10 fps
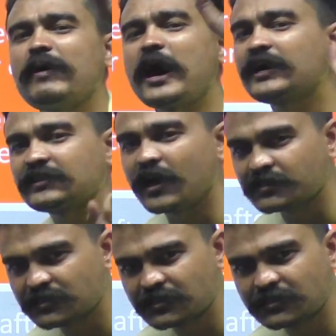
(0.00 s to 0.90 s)

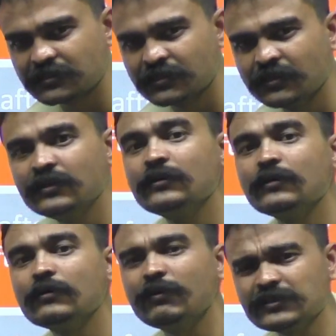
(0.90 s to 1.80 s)
mahakathas.
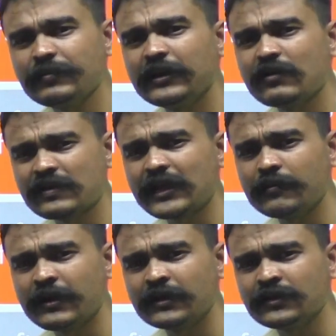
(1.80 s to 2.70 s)
What's the meaning of katha
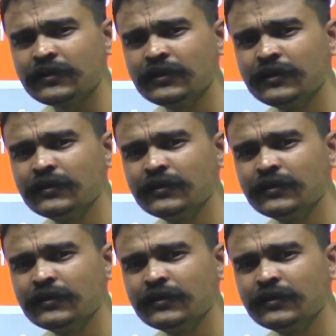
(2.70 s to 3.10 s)
and mahakatha?